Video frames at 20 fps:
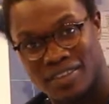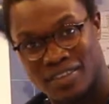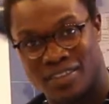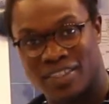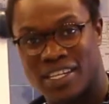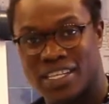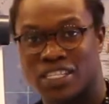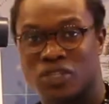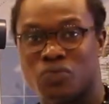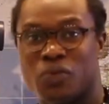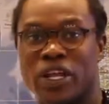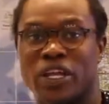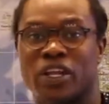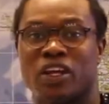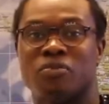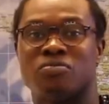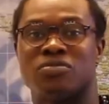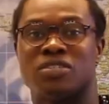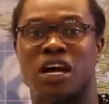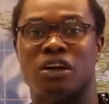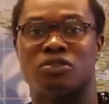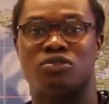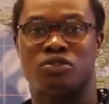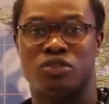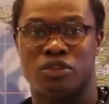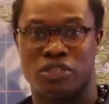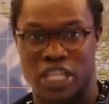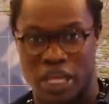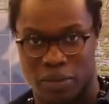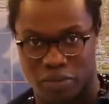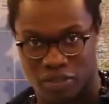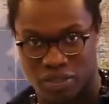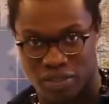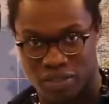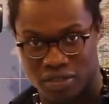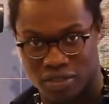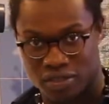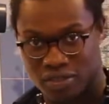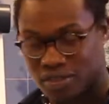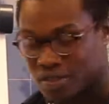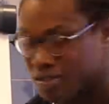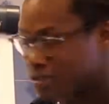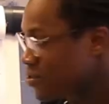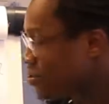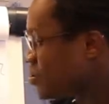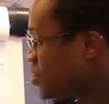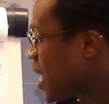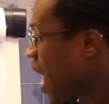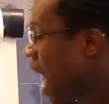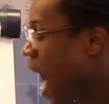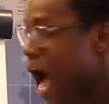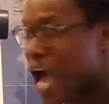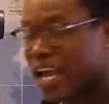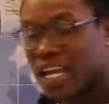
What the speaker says: this is when it comes down to adaptation. I